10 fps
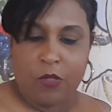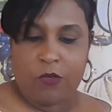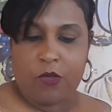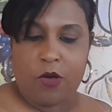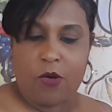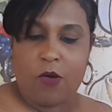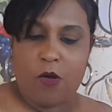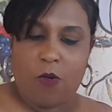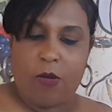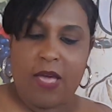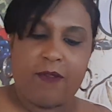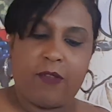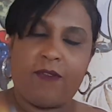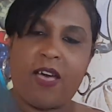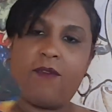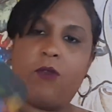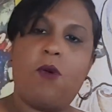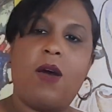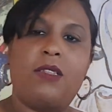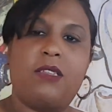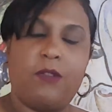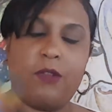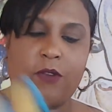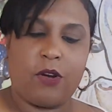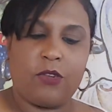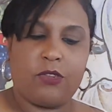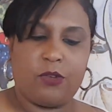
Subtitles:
So we have the Five of Wands in reverse.